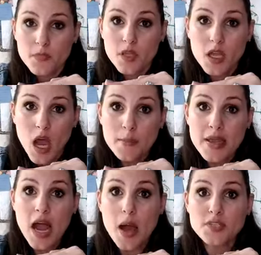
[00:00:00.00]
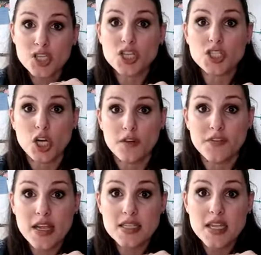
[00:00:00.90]
coming up to the
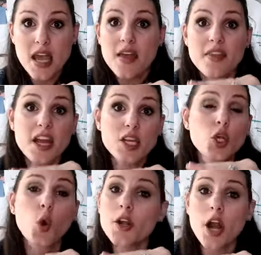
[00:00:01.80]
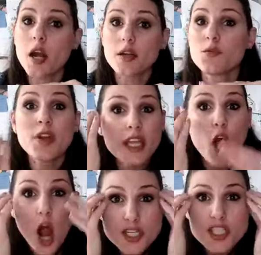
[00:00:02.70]
surface that you're not really
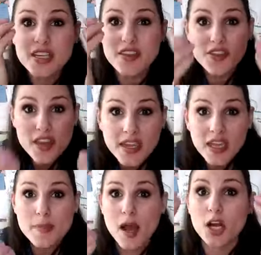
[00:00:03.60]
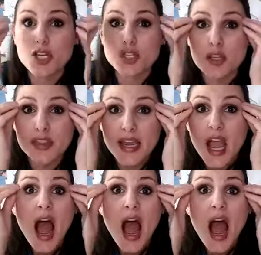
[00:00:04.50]
consciously thinking about because you're like,